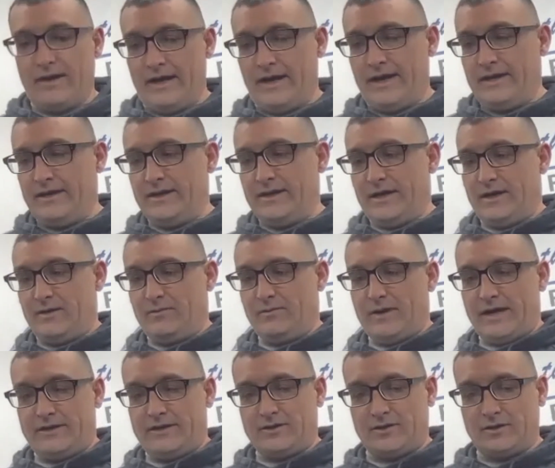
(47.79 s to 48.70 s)
And
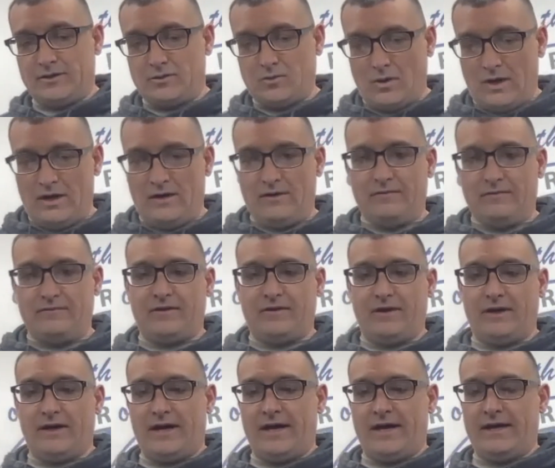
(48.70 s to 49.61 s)
when I turned 12,
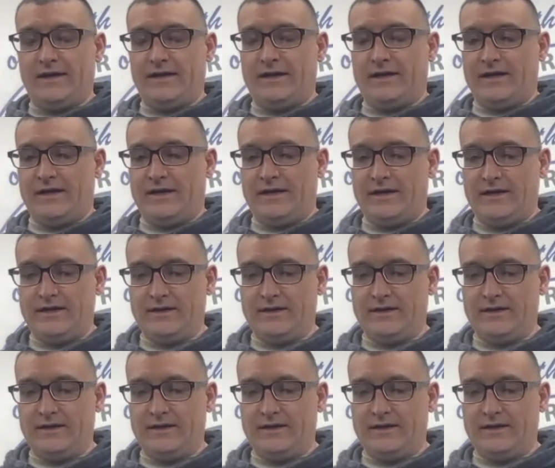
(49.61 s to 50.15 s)
I